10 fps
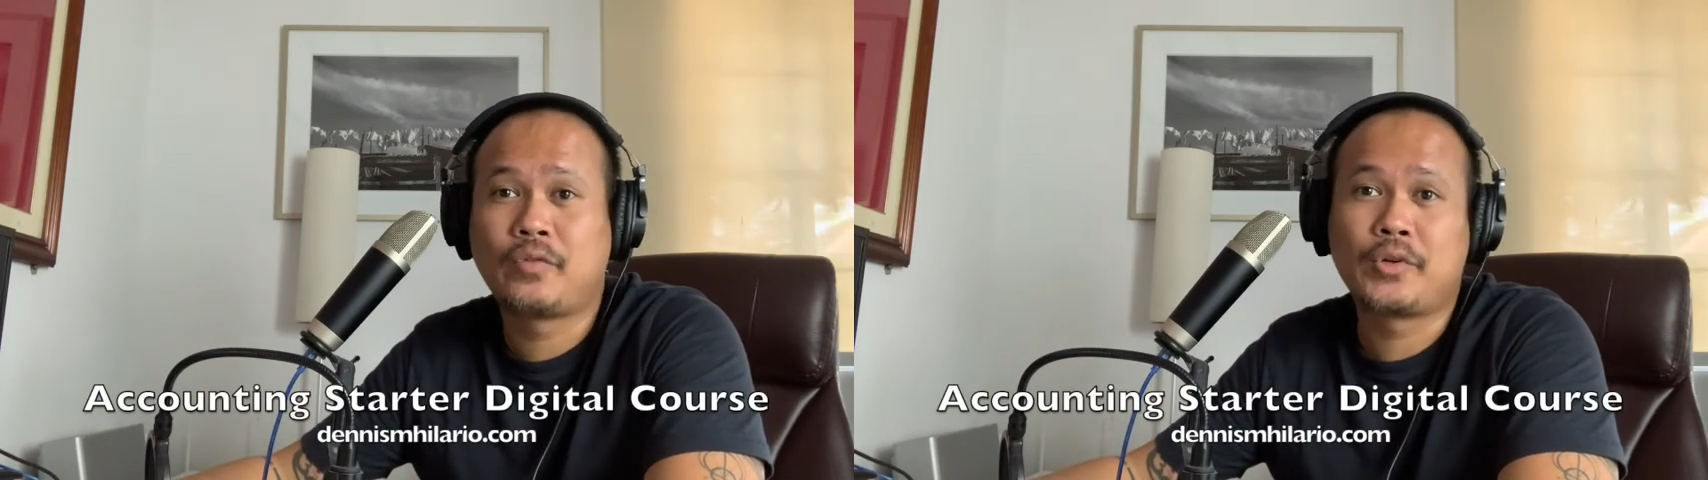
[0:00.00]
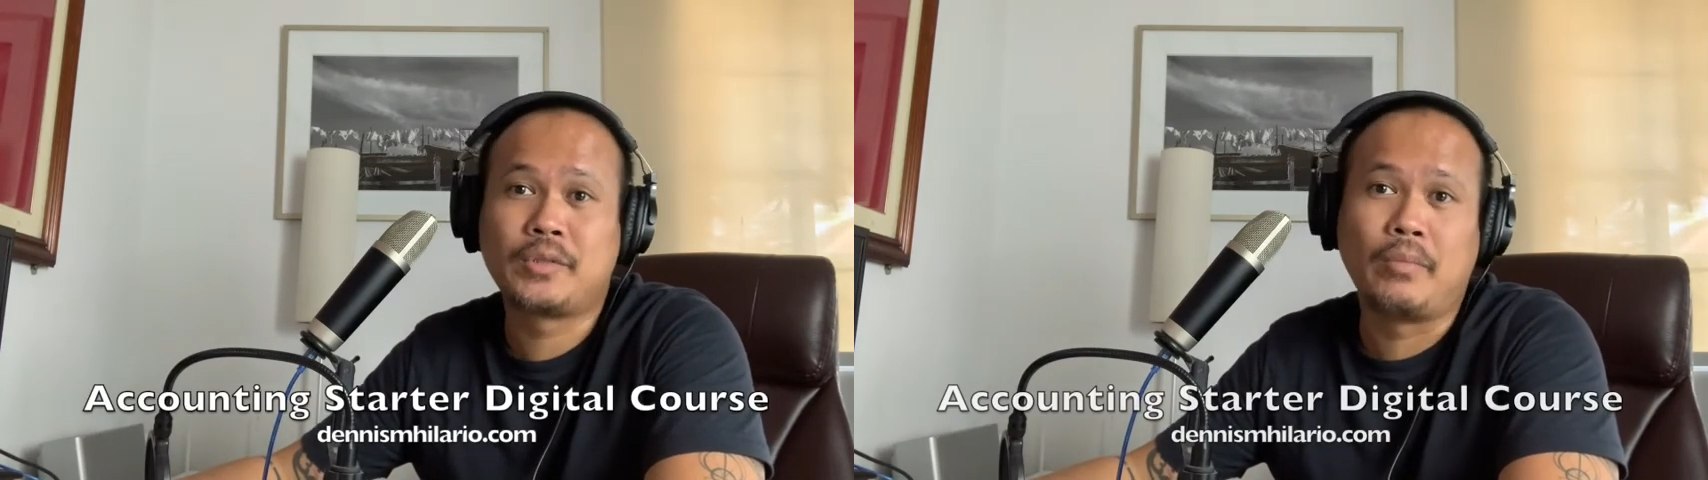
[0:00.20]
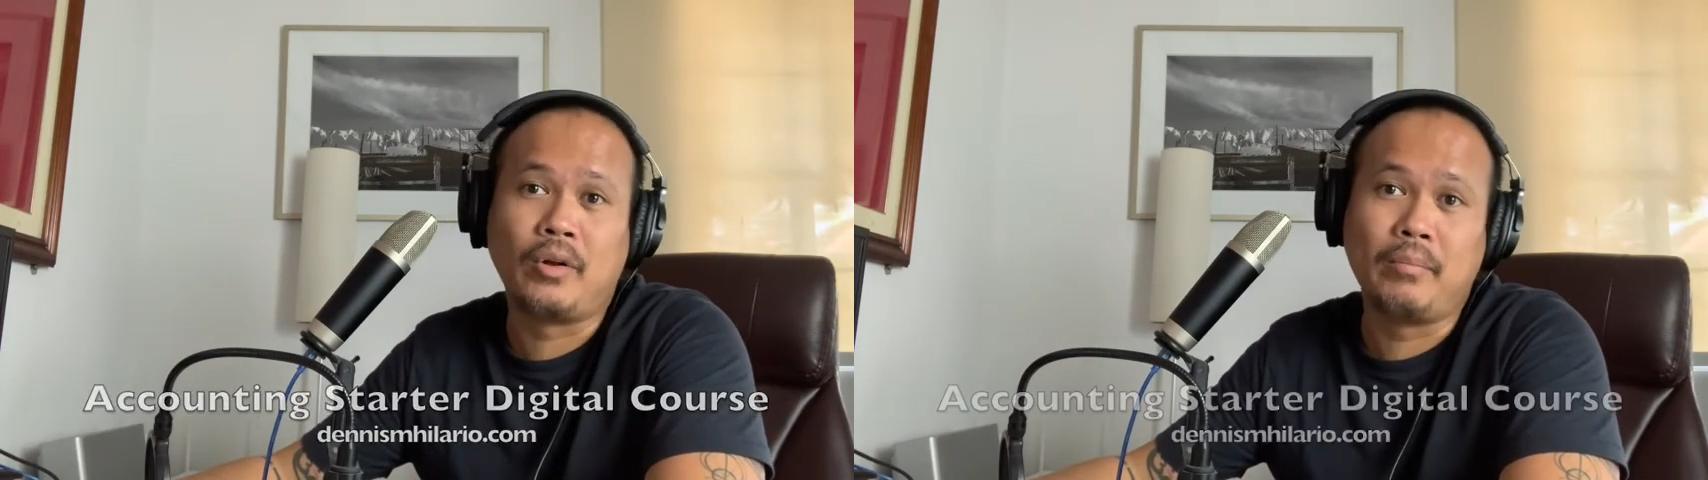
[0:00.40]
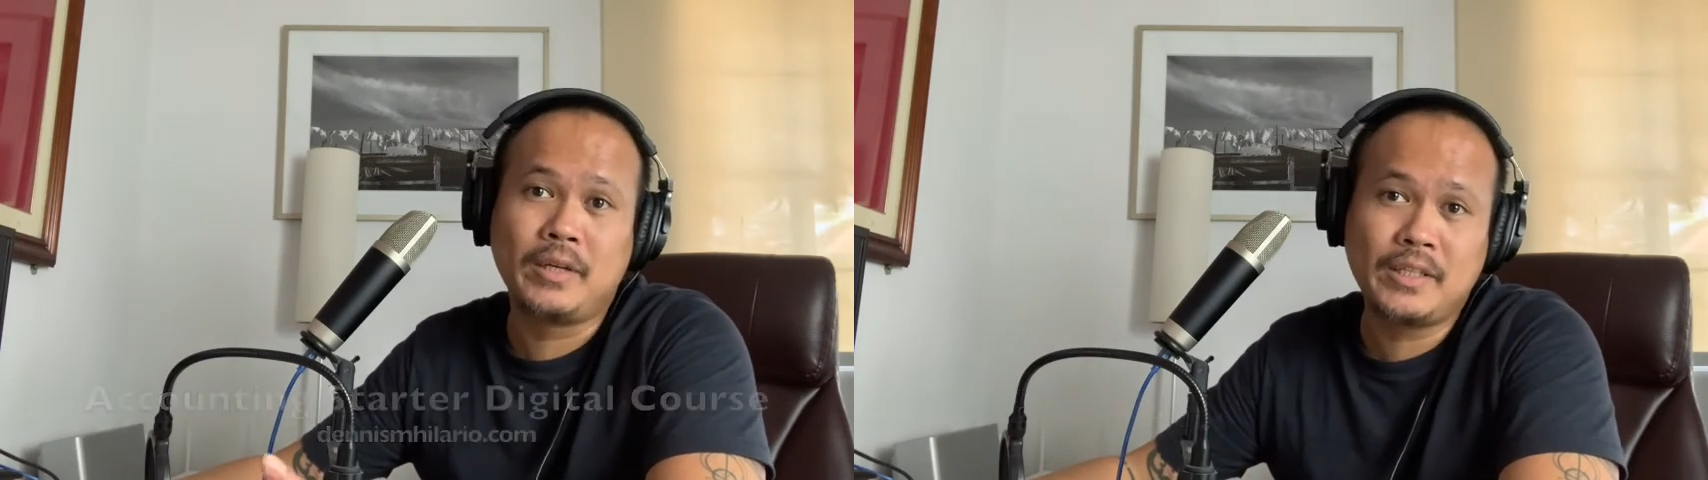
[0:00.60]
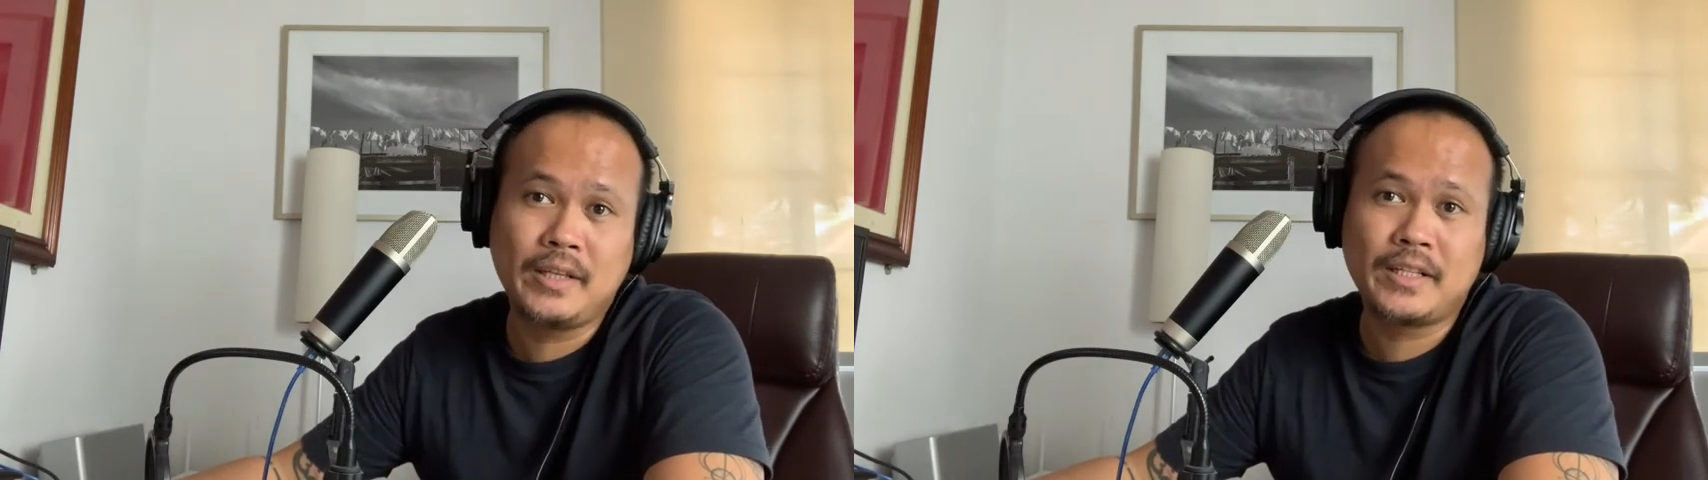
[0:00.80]
small
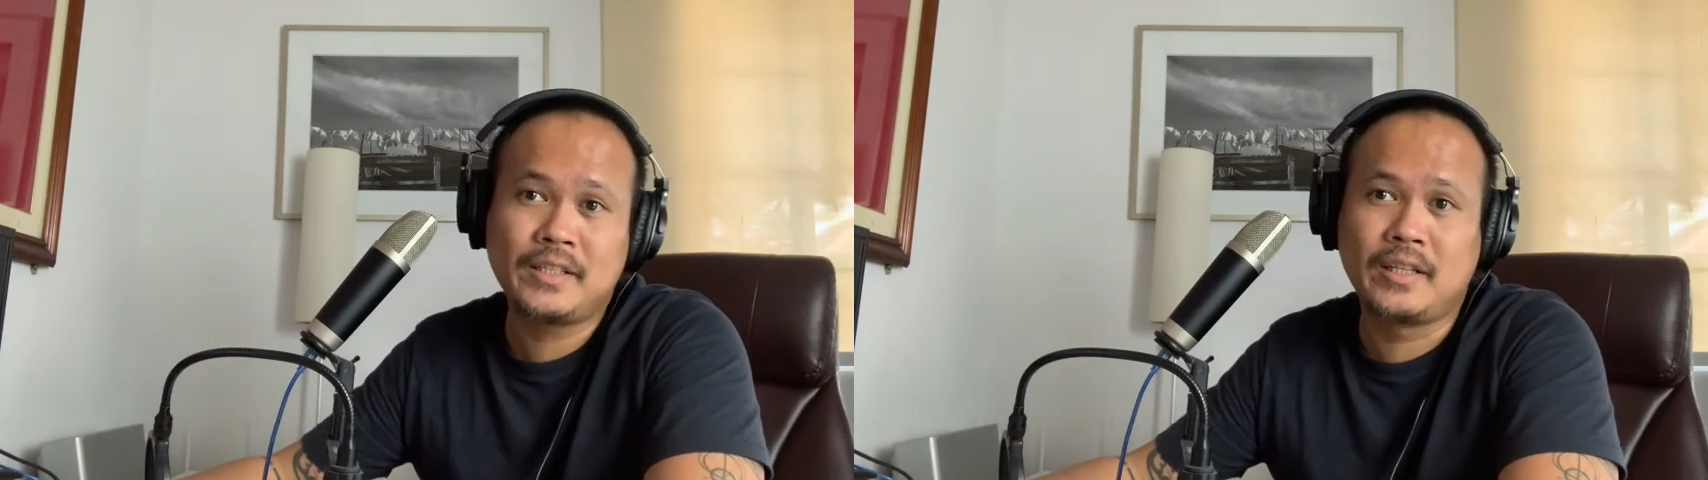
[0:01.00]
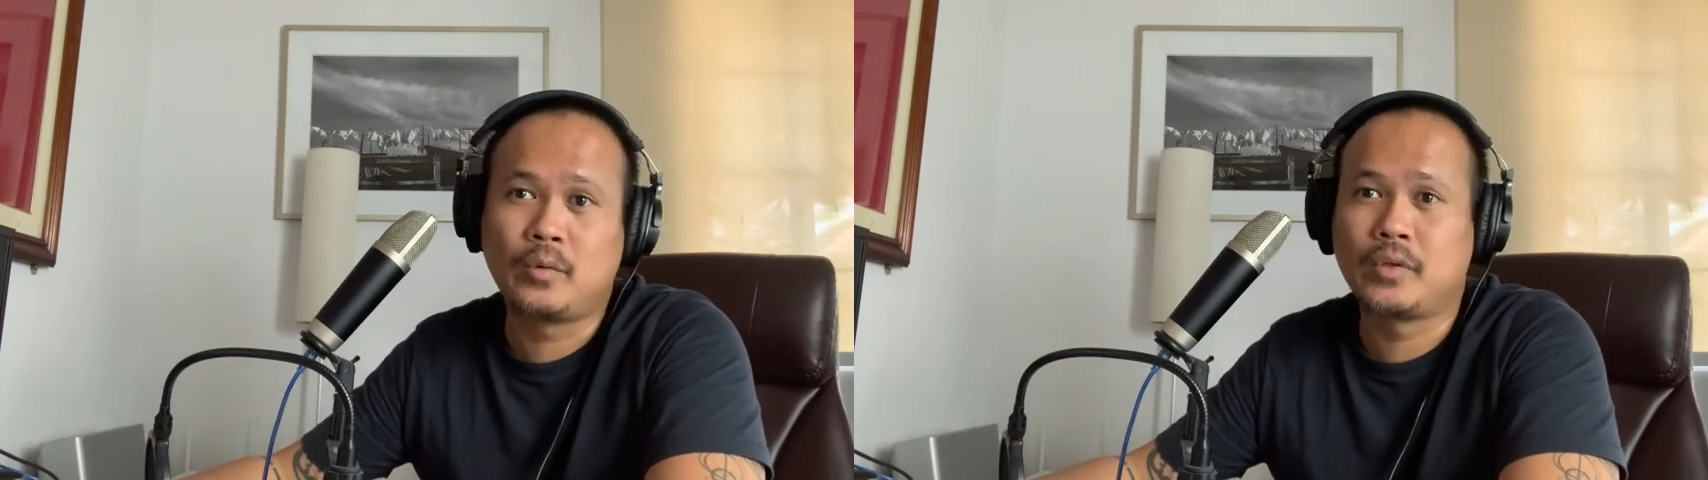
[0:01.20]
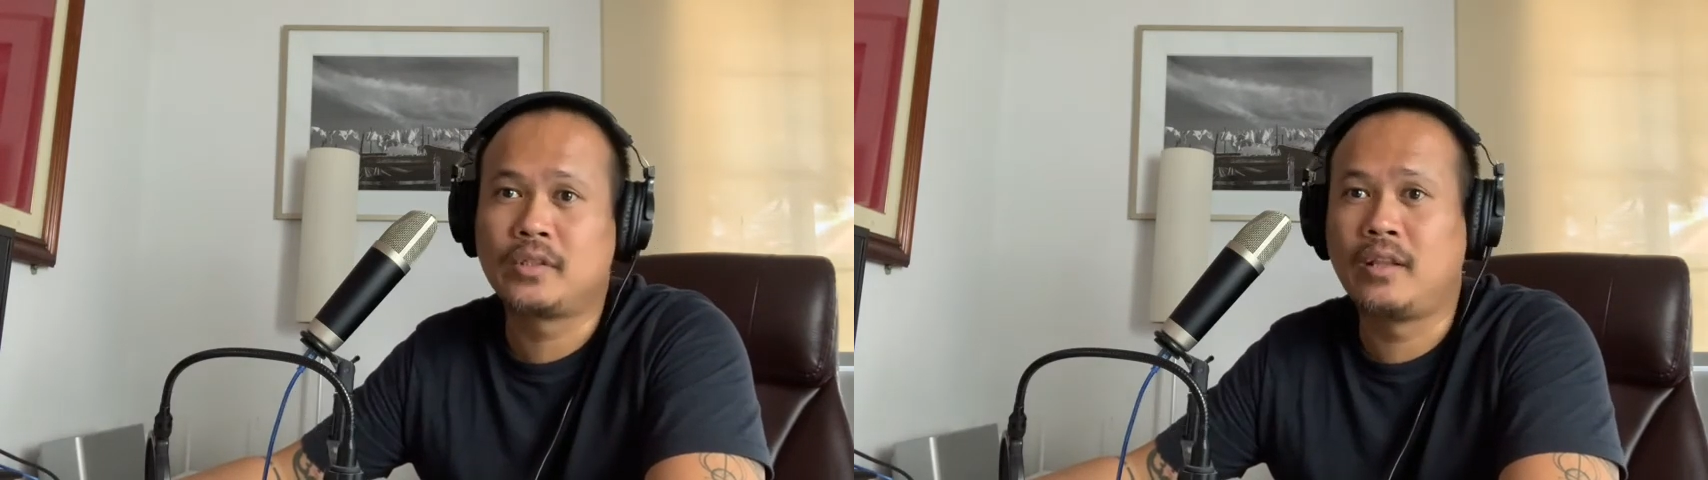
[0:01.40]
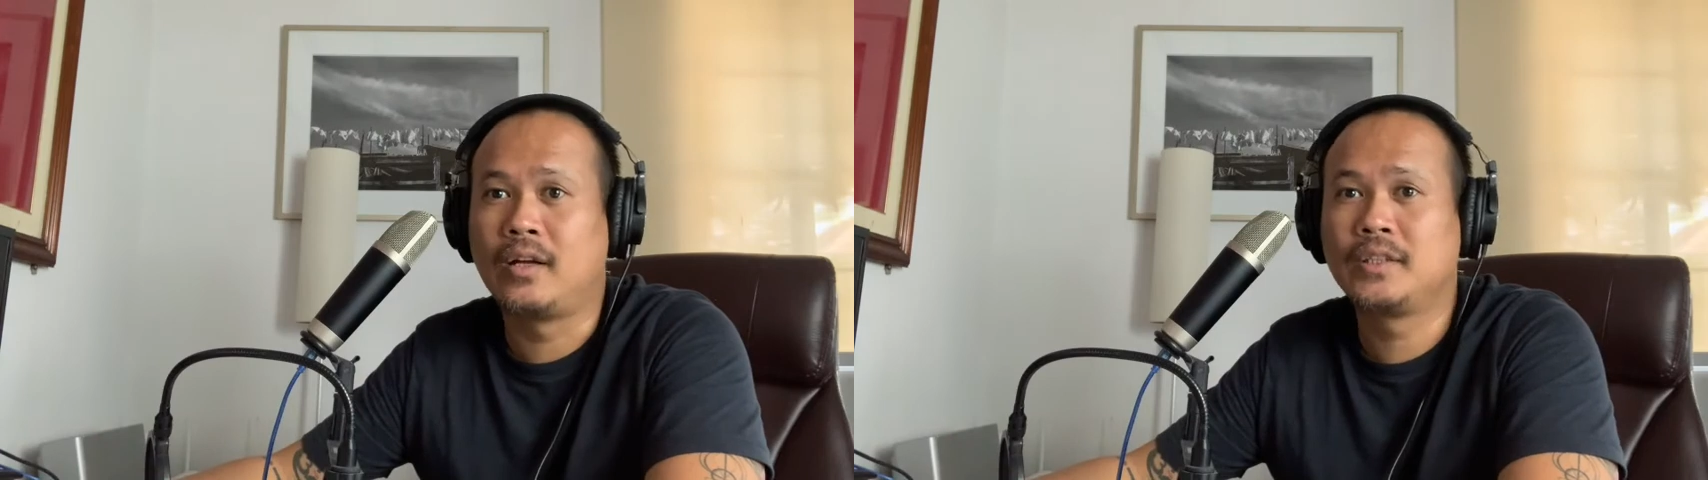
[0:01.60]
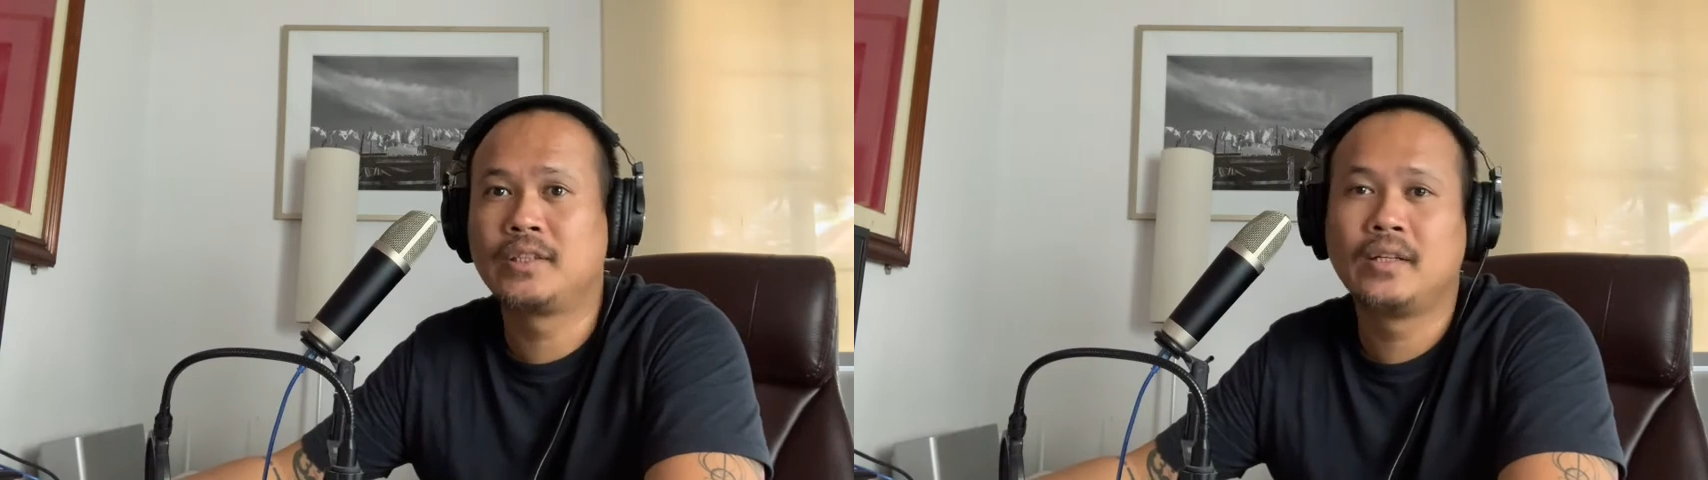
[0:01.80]
business that was
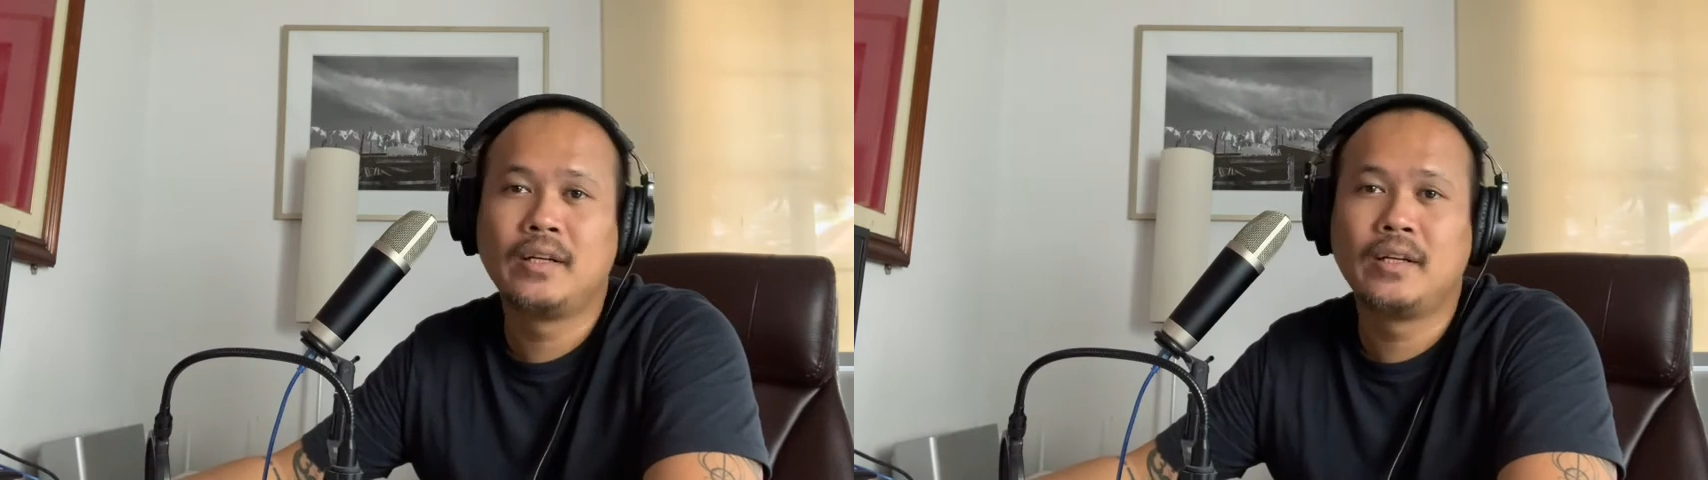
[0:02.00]
launched